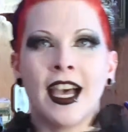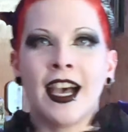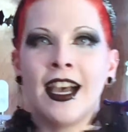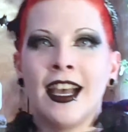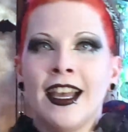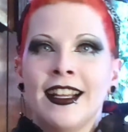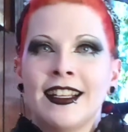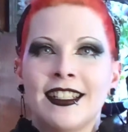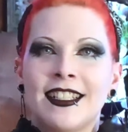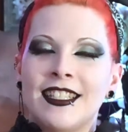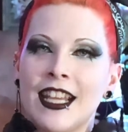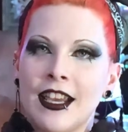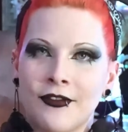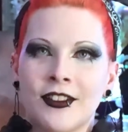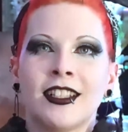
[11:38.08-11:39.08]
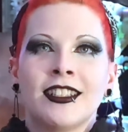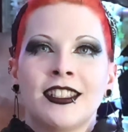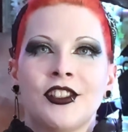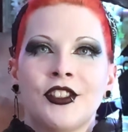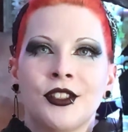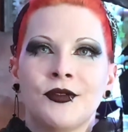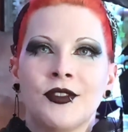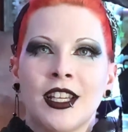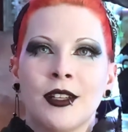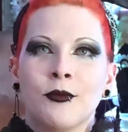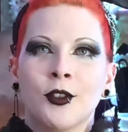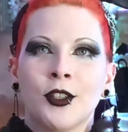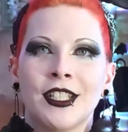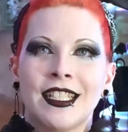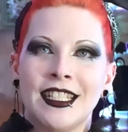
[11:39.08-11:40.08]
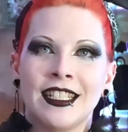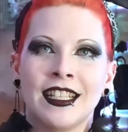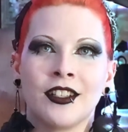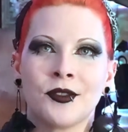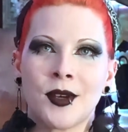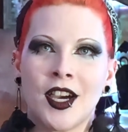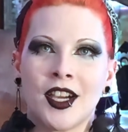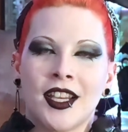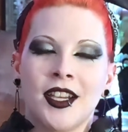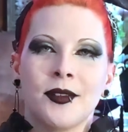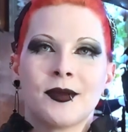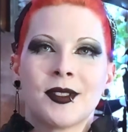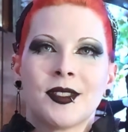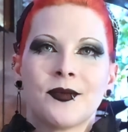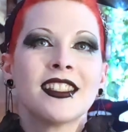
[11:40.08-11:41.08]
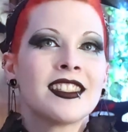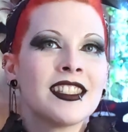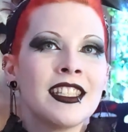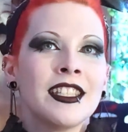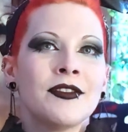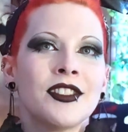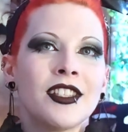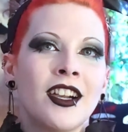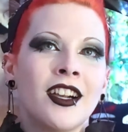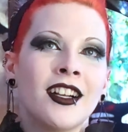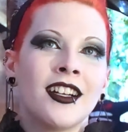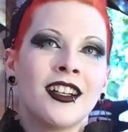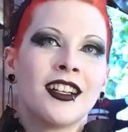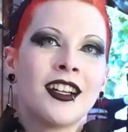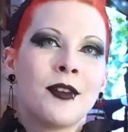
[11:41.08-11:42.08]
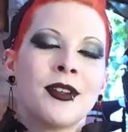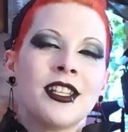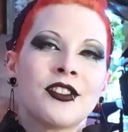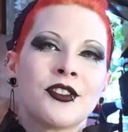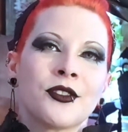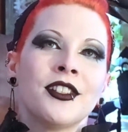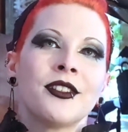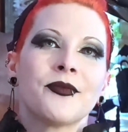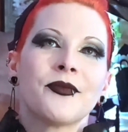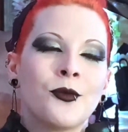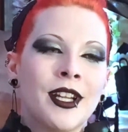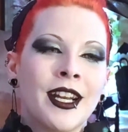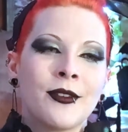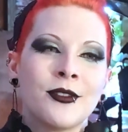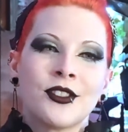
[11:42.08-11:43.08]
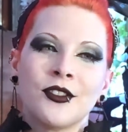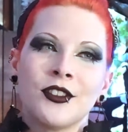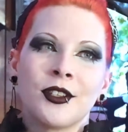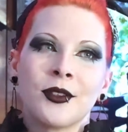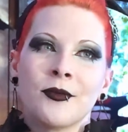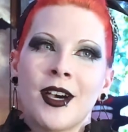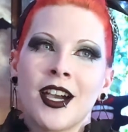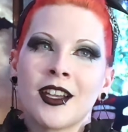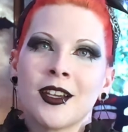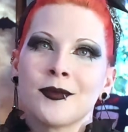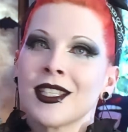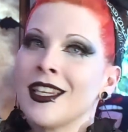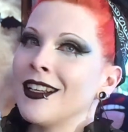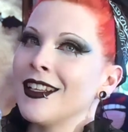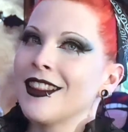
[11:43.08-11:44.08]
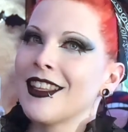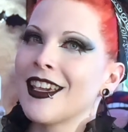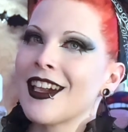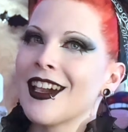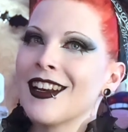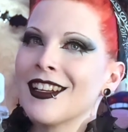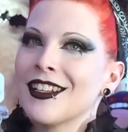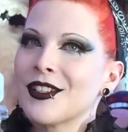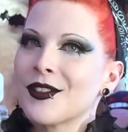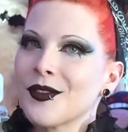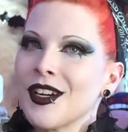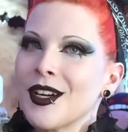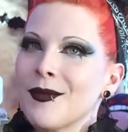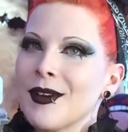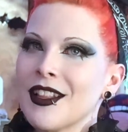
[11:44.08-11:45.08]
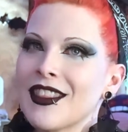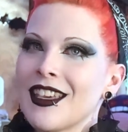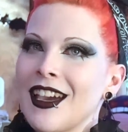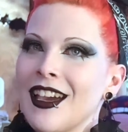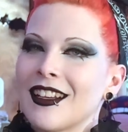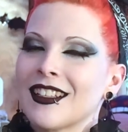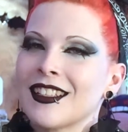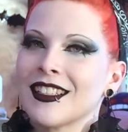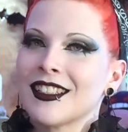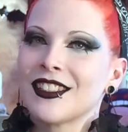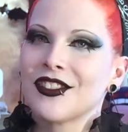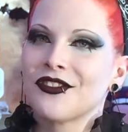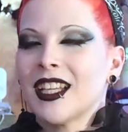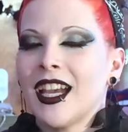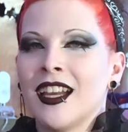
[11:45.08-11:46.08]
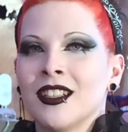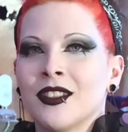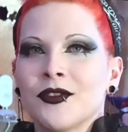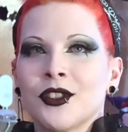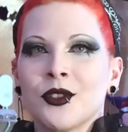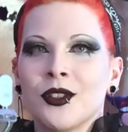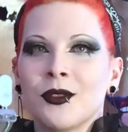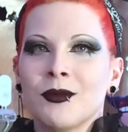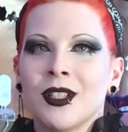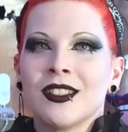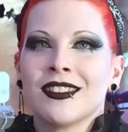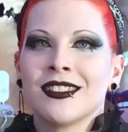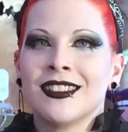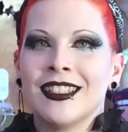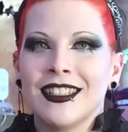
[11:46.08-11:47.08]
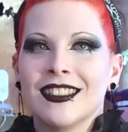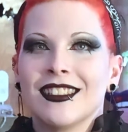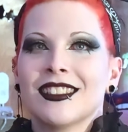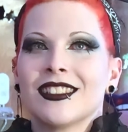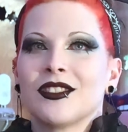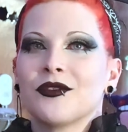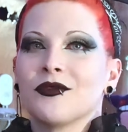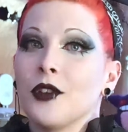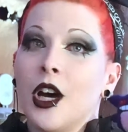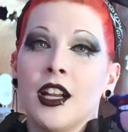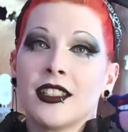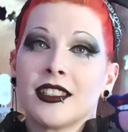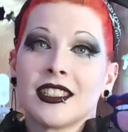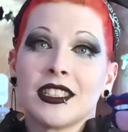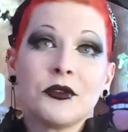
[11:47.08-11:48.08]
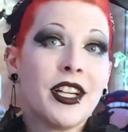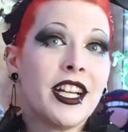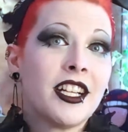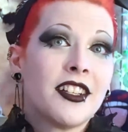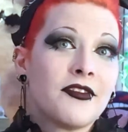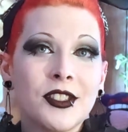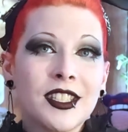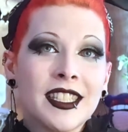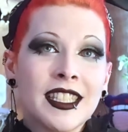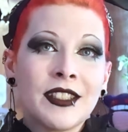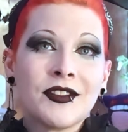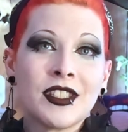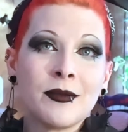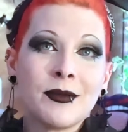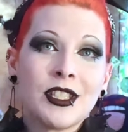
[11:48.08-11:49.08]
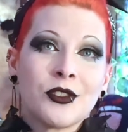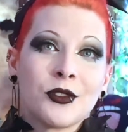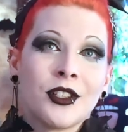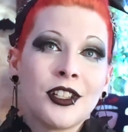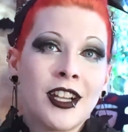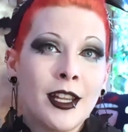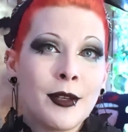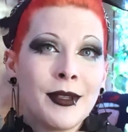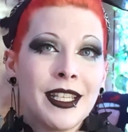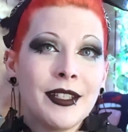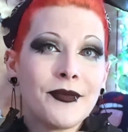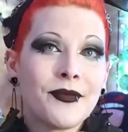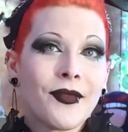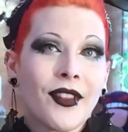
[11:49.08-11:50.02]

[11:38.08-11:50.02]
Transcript: I definitely should have done more detailed mock-ups. The sleeves are a bit short. When I was doing the mock-ups, I didn't think I'd need to worry about that, because kind of a short person, and it's honestly rare for sleeves to be short on me.